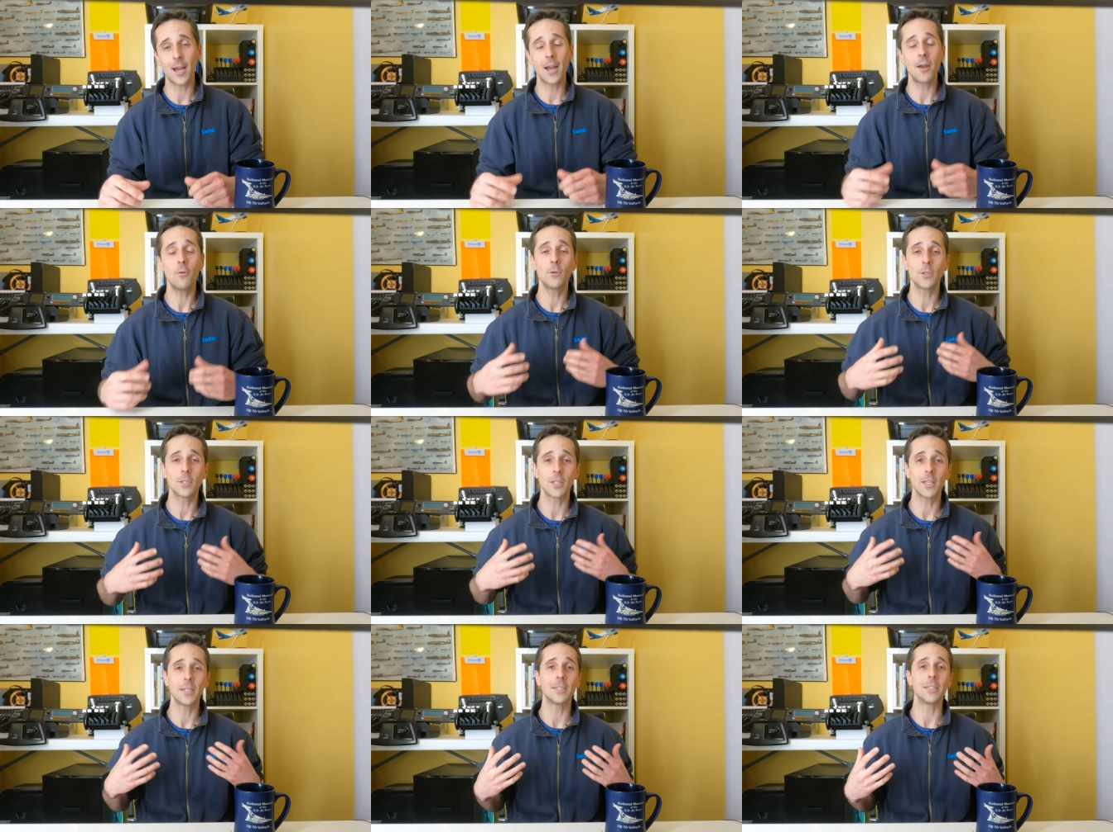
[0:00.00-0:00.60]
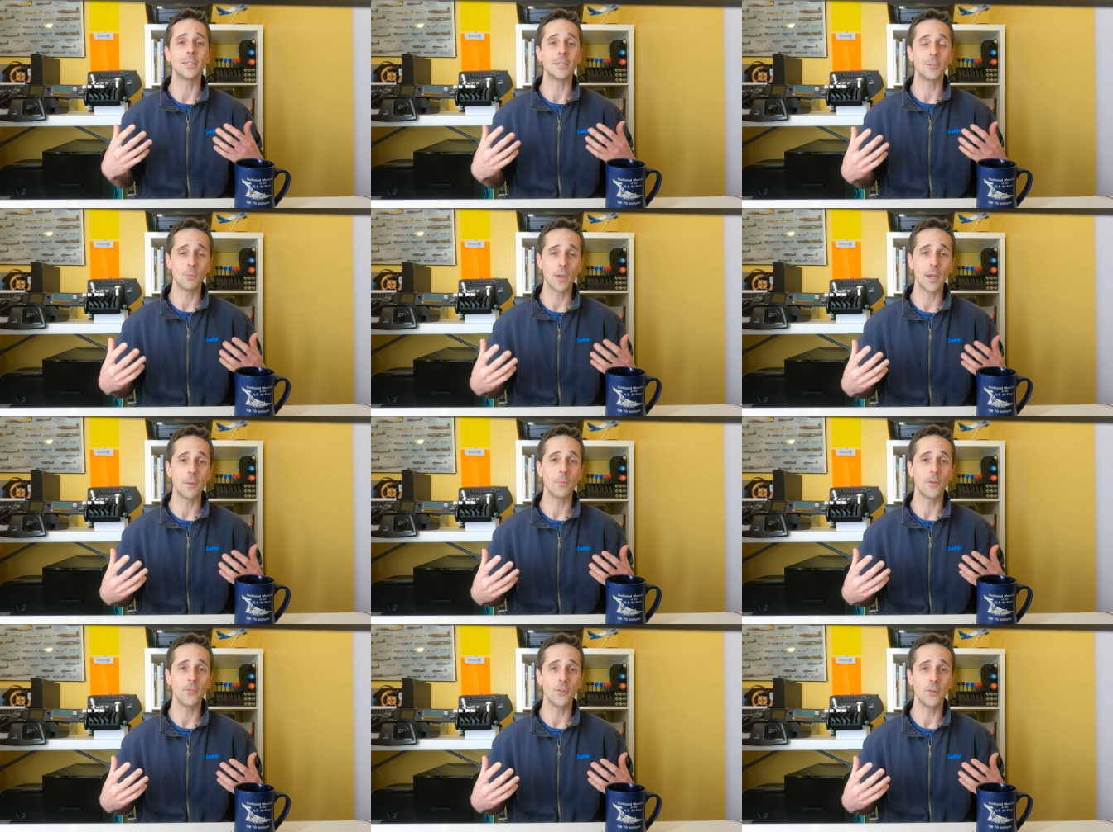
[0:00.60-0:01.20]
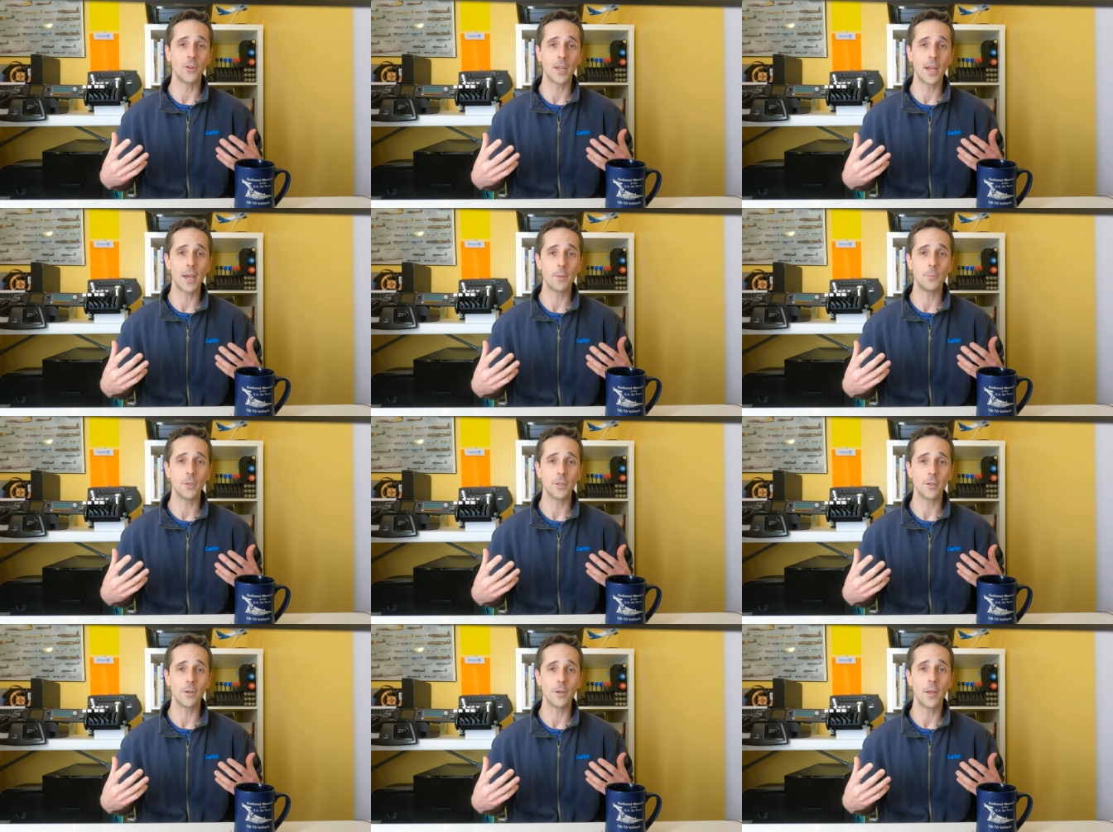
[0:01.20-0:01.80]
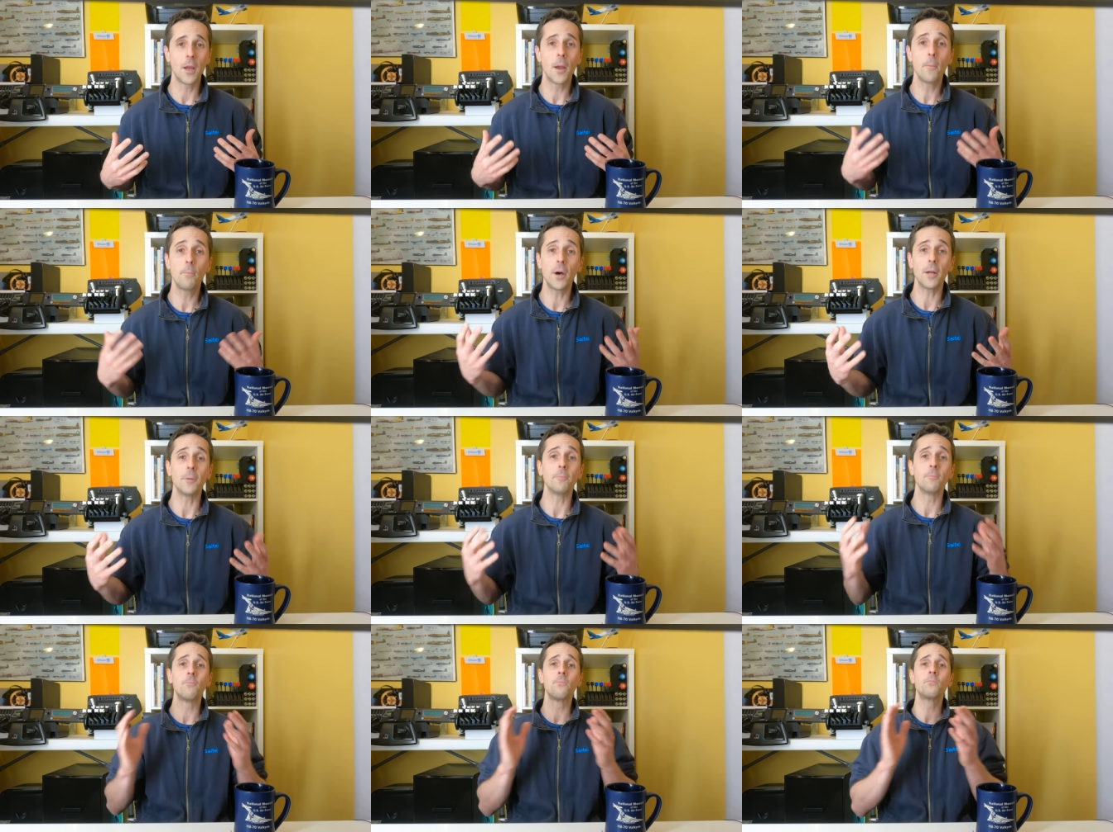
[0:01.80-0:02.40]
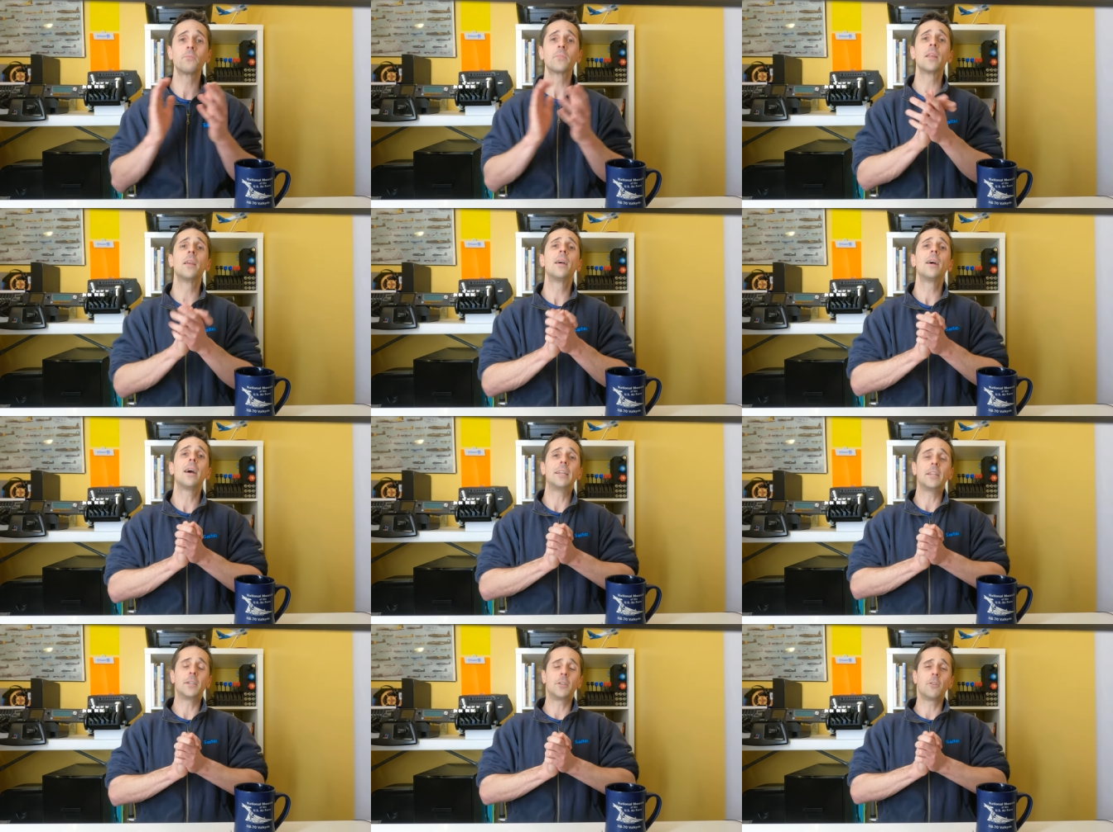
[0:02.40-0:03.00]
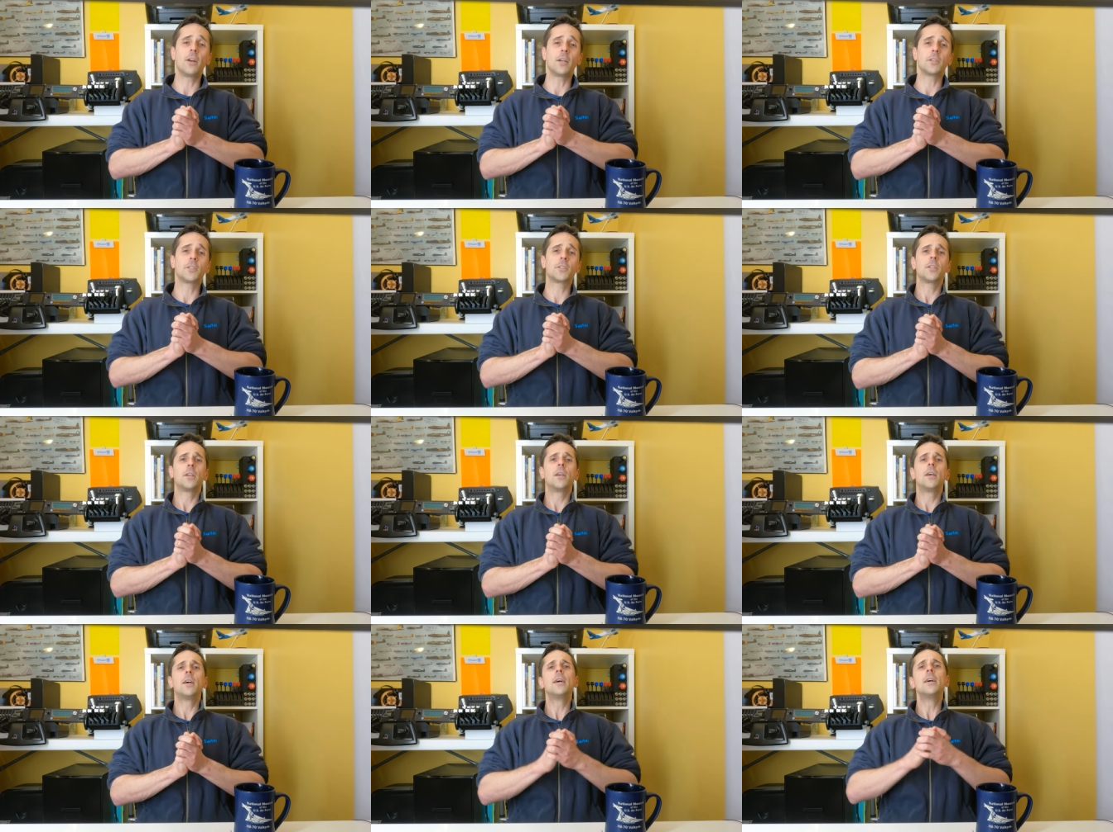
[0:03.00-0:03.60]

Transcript: I always like to expand my vocabulary, but I digress.